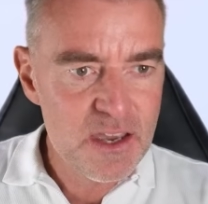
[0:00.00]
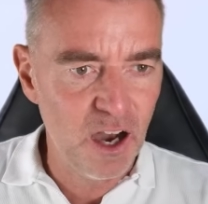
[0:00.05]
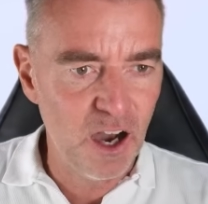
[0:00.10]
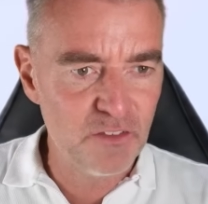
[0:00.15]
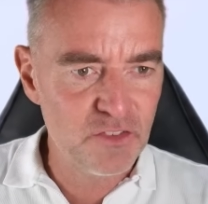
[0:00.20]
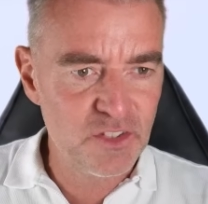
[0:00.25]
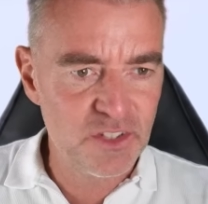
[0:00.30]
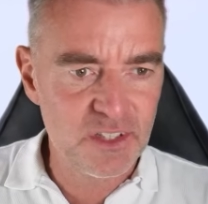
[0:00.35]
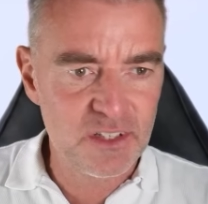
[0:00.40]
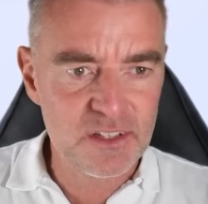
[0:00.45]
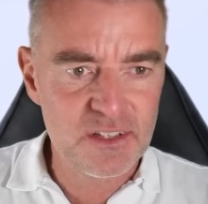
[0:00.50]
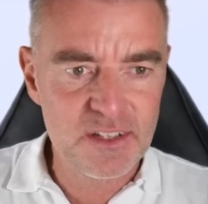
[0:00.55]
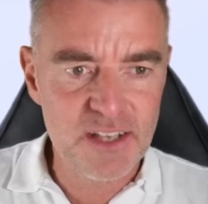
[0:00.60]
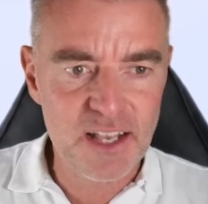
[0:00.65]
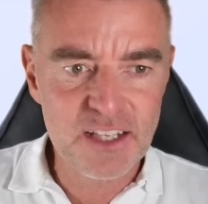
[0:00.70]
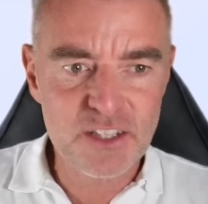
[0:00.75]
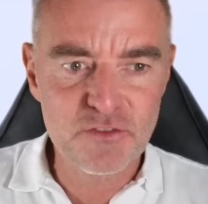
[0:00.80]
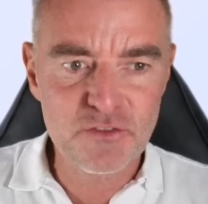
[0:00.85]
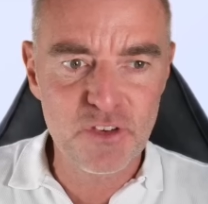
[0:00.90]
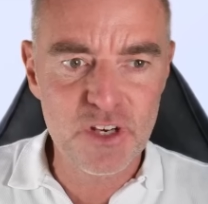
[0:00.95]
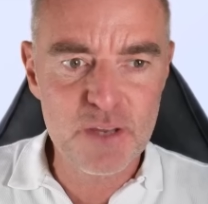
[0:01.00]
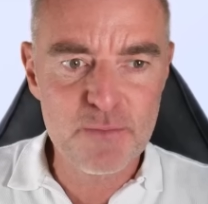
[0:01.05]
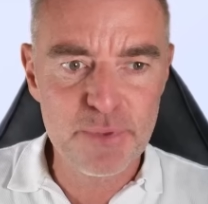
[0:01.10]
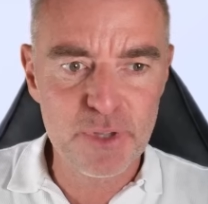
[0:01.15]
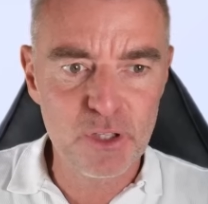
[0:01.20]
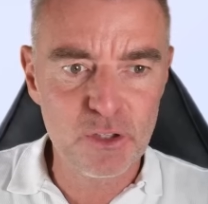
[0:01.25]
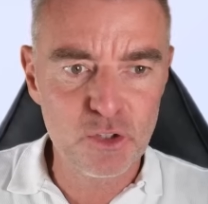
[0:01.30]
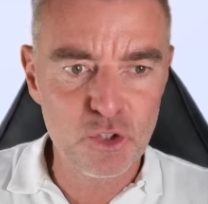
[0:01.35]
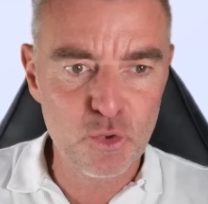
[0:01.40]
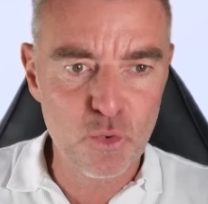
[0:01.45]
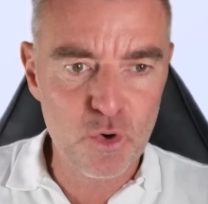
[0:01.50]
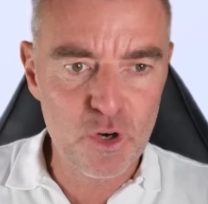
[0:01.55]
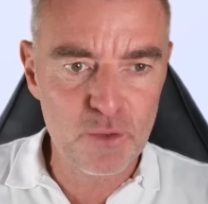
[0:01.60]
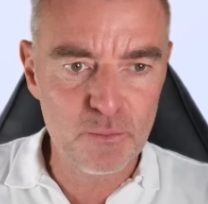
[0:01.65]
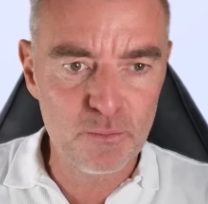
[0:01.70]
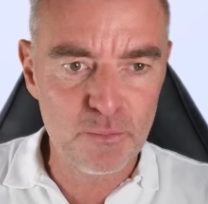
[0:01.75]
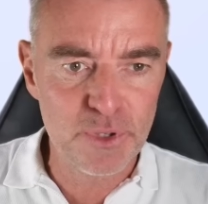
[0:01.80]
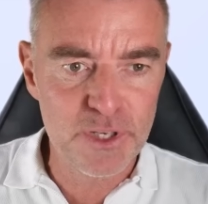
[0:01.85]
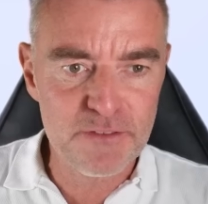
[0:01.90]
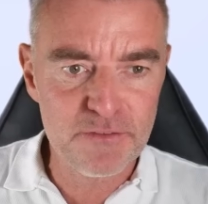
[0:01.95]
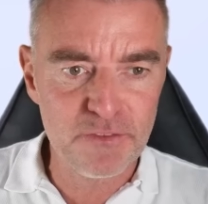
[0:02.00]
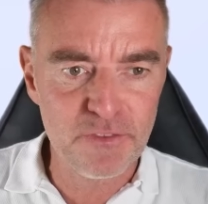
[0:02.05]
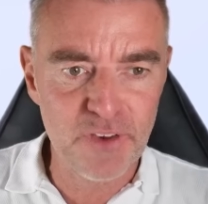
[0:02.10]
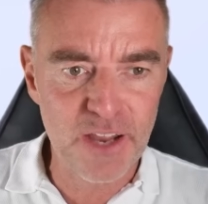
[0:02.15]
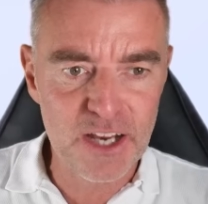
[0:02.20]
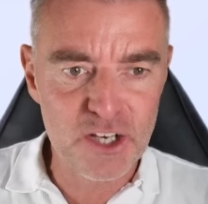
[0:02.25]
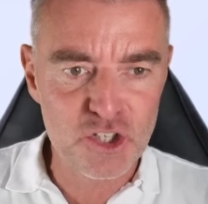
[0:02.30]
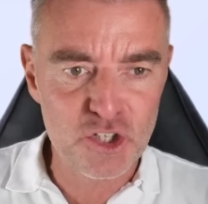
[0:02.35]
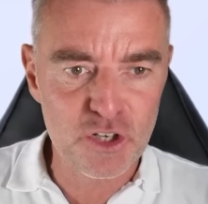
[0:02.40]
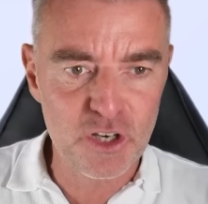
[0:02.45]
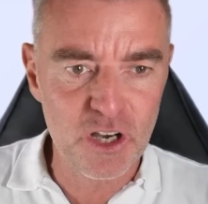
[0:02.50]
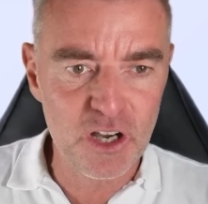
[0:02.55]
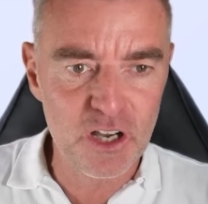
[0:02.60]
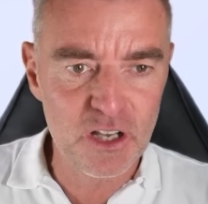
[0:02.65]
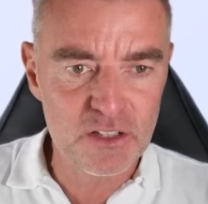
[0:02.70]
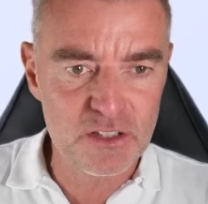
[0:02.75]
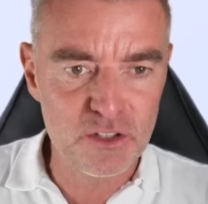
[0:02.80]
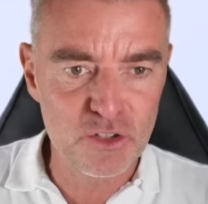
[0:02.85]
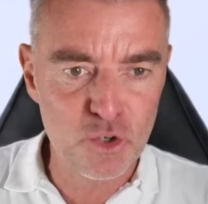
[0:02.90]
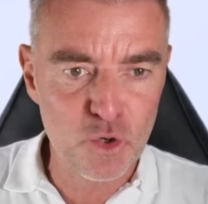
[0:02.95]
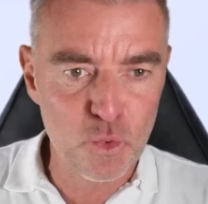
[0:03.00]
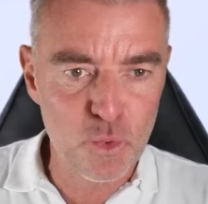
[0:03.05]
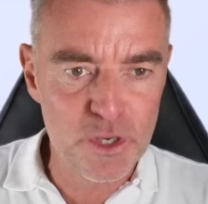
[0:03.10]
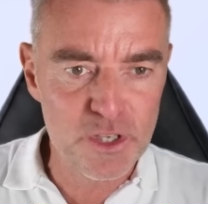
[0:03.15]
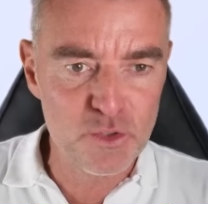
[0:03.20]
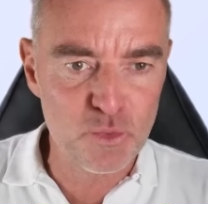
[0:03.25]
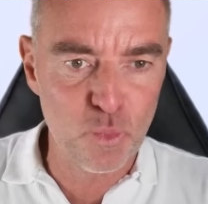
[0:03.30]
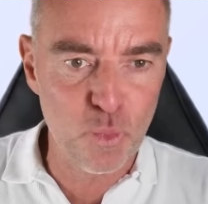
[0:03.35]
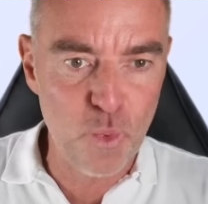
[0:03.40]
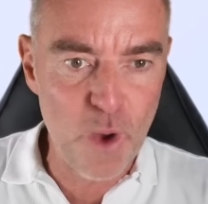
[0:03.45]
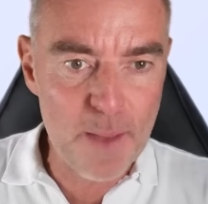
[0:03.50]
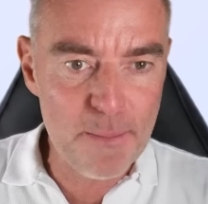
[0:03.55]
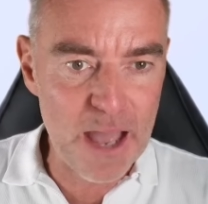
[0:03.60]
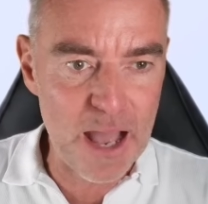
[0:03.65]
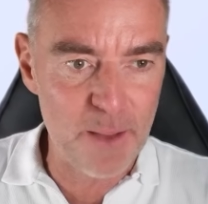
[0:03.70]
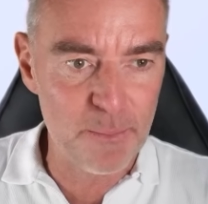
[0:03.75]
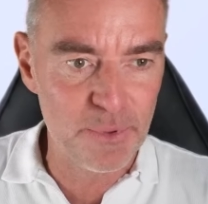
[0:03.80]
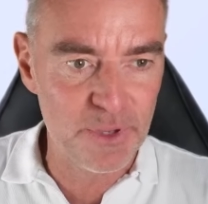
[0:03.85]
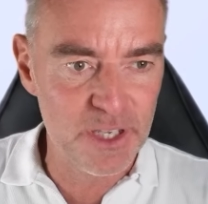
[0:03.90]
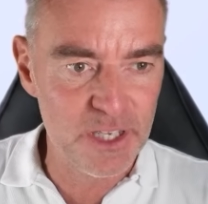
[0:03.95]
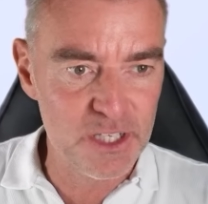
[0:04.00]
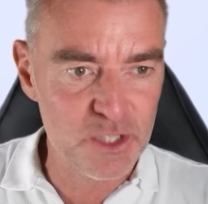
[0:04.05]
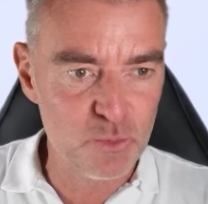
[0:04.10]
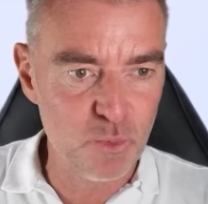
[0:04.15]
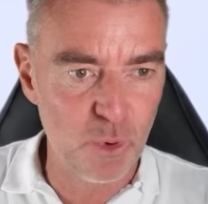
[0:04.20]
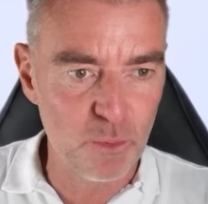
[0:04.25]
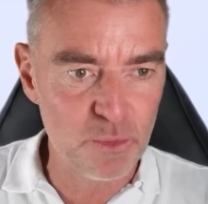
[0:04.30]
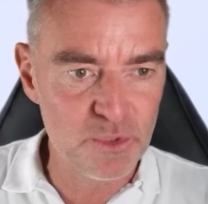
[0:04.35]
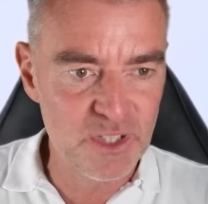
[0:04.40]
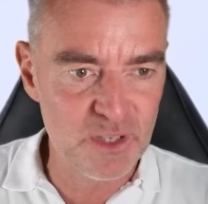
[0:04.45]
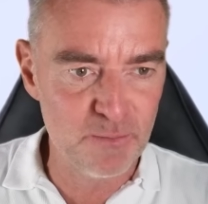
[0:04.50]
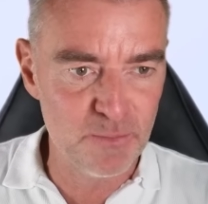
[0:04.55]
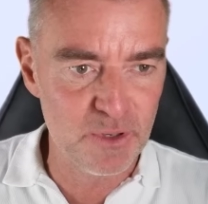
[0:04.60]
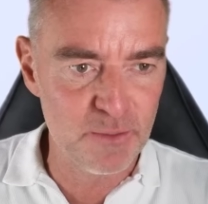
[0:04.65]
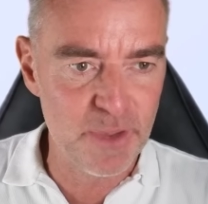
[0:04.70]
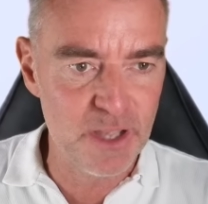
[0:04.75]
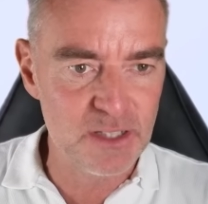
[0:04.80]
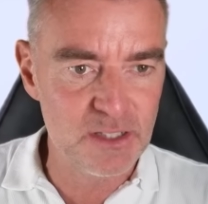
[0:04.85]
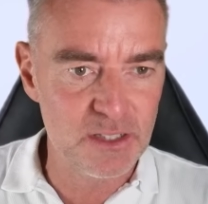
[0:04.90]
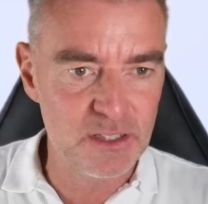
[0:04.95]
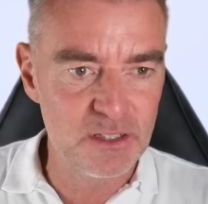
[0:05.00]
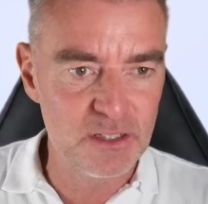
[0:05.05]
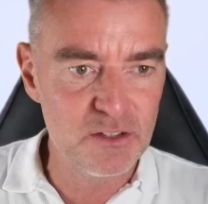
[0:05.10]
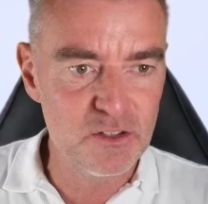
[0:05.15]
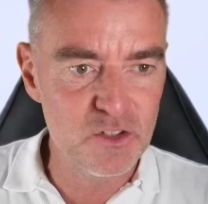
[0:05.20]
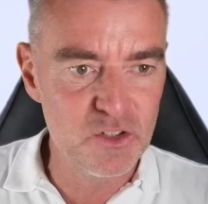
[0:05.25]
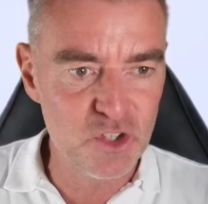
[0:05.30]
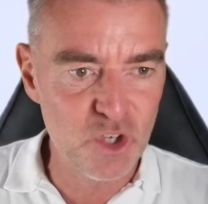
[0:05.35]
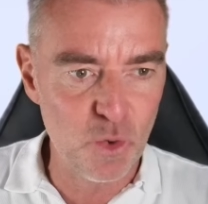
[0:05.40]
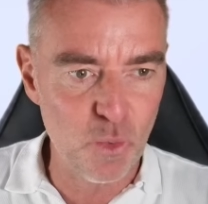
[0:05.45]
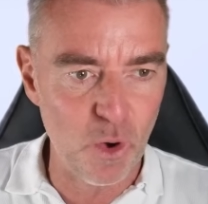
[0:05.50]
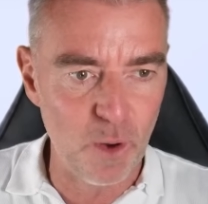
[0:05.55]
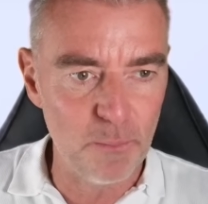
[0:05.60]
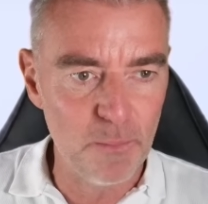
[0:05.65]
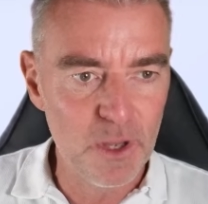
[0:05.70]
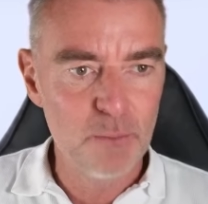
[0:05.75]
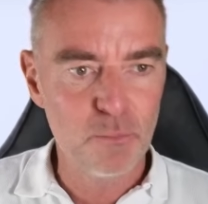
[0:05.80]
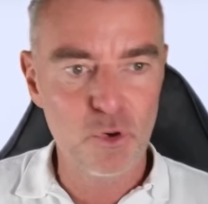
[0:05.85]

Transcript: I've successfully built your complete flashcards and quiz web app. Here's what was implemented and so on.